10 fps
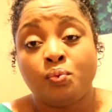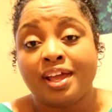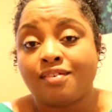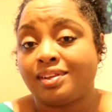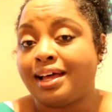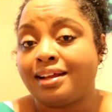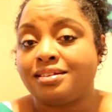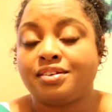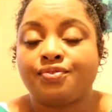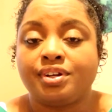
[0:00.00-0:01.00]
we have a lot
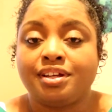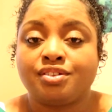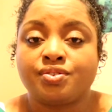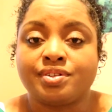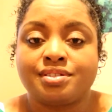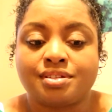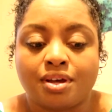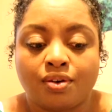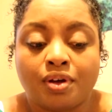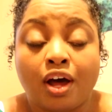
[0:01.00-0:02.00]
of different interests.
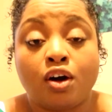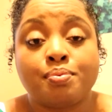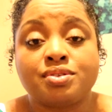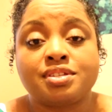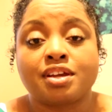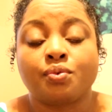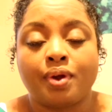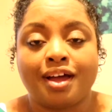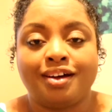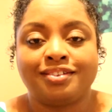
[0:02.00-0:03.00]
So I hope you stick
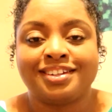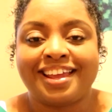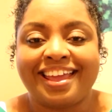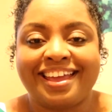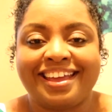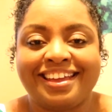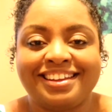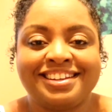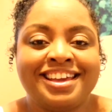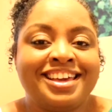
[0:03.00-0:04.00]
around
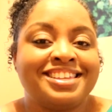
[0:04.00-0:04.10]
and